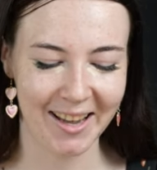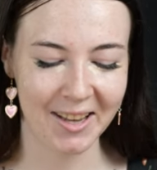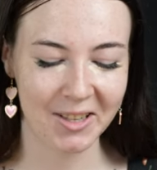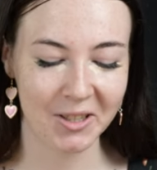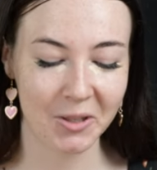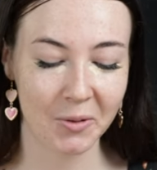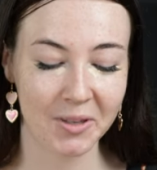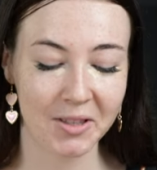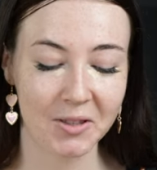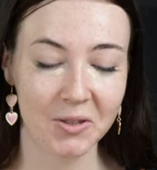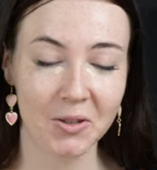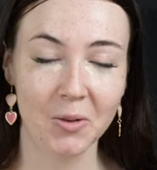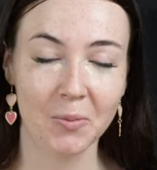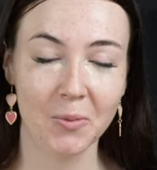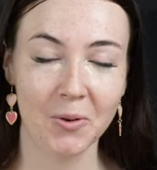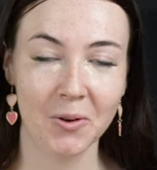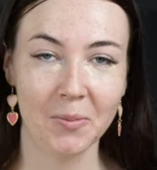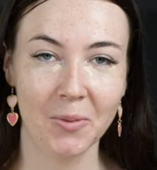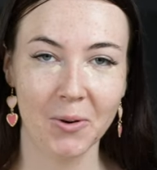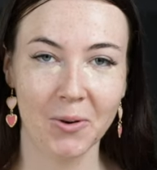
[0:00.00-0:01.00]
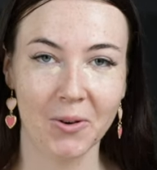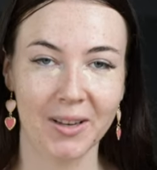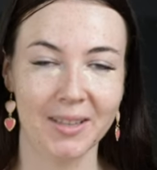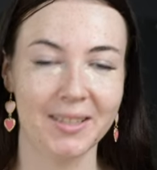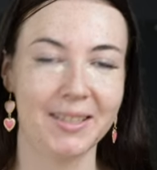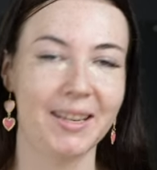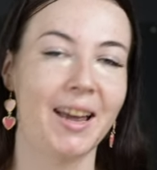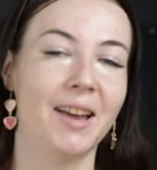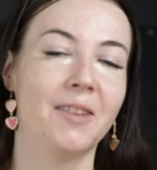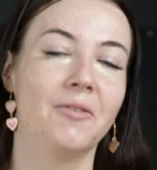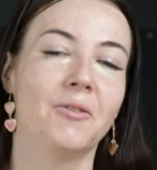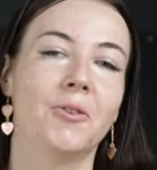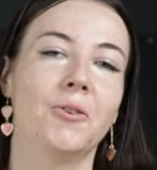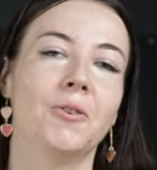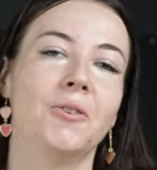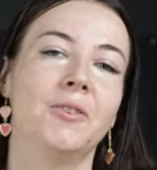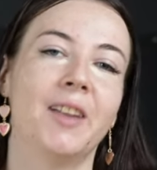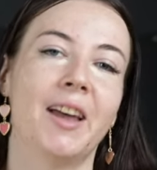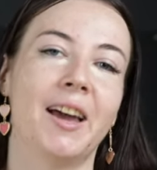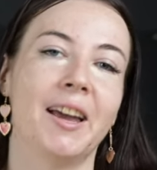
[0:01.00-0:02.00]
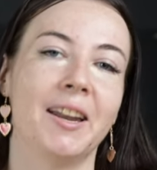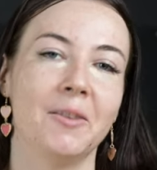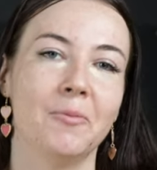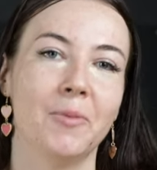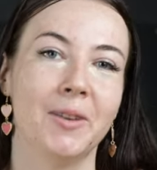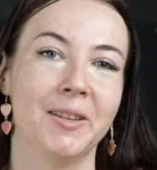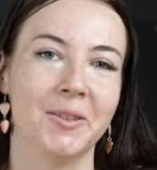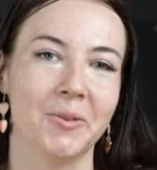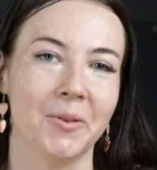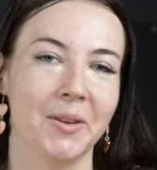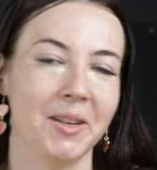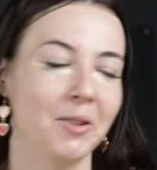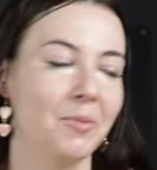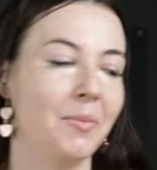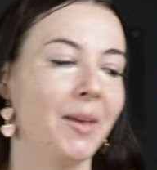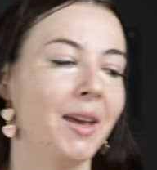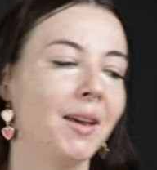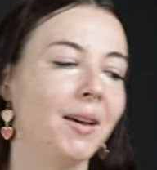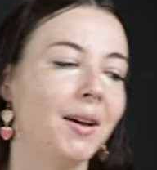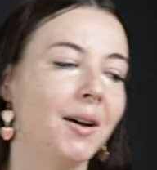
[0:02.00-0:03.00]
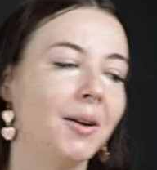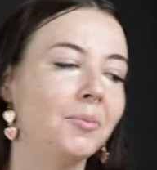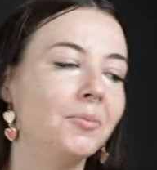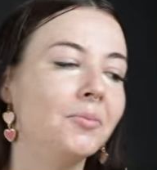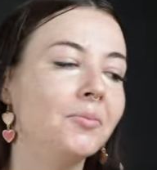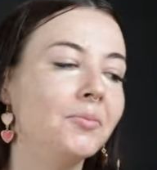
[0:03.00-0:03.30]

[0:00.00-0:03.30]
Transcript: So it's super important to have good lighting when doing your makeup.